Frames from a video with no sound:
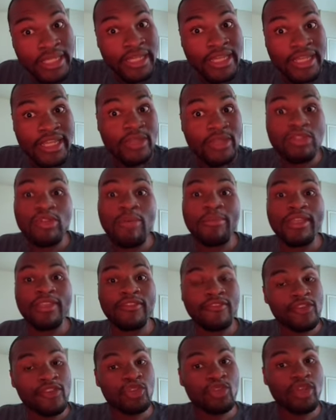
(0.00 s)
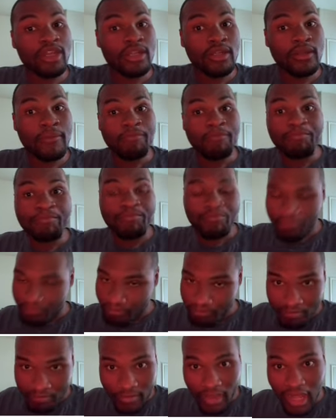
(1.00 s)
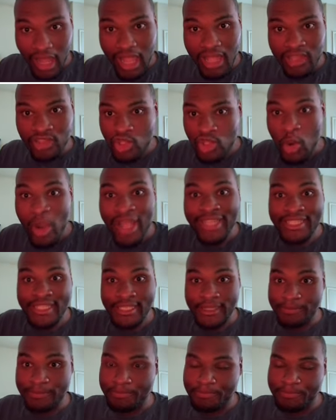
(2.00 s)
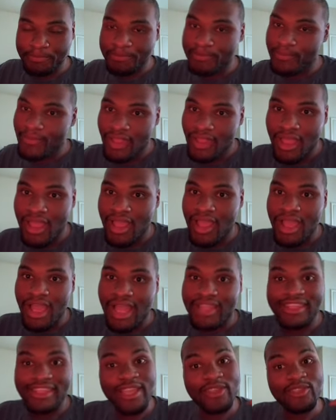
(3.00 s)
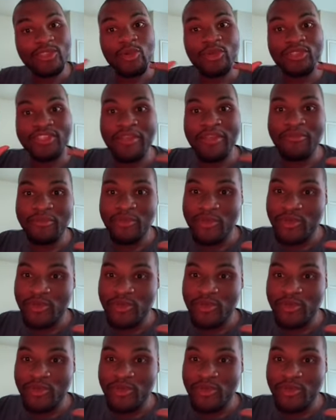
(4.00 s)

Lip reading: he was going to be in the first trailer. No idea. I thought he's going to save him for